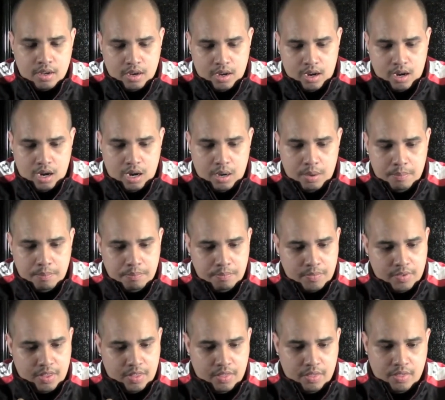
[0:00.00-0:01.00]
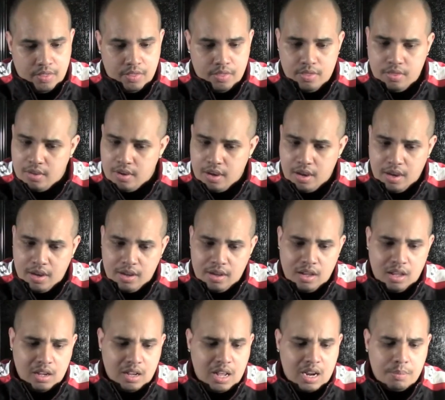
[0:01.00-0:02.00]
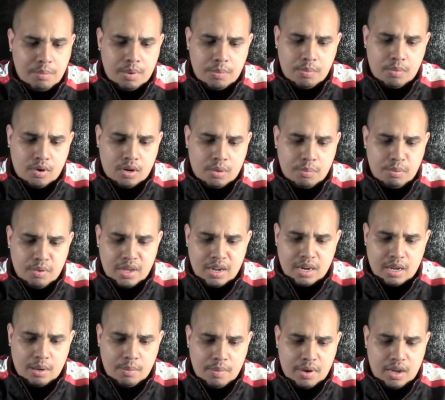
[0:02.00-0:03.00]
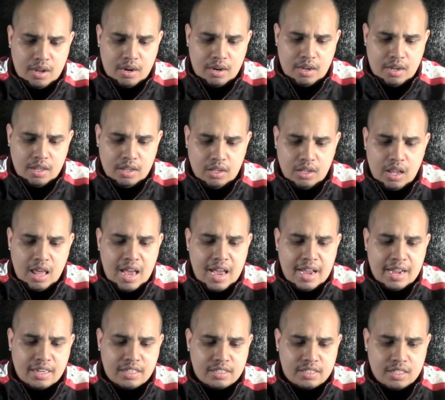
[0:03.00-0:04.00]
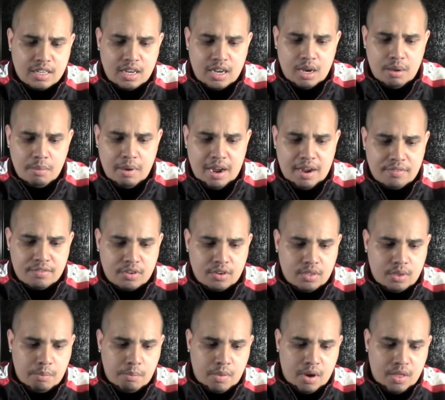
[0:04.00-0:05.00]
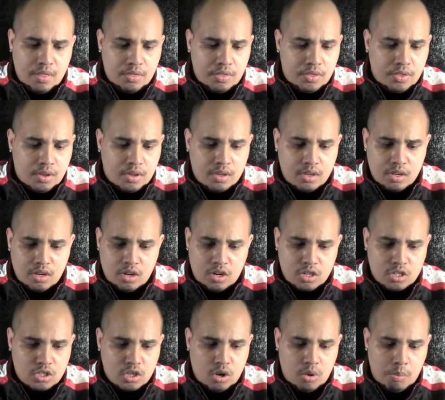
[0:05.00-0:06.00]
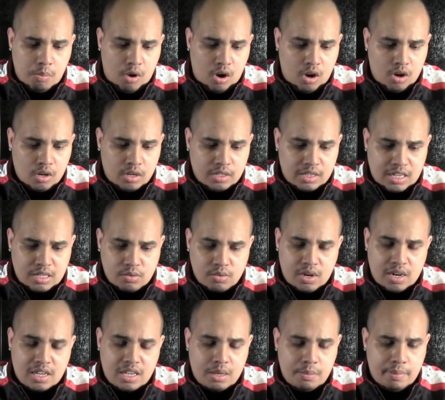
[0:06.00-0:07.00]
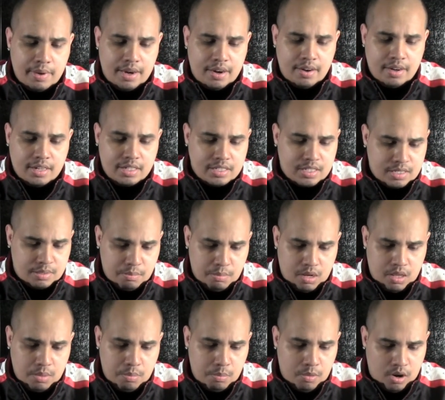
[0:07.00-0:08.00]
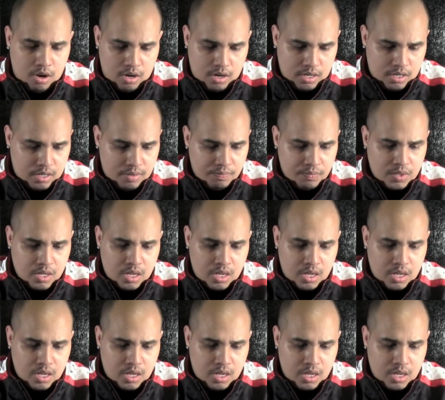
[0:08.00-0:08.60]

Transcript: A lot of people were complaining about lags after the month or so mark. That's what I keep hearing, is this month mark.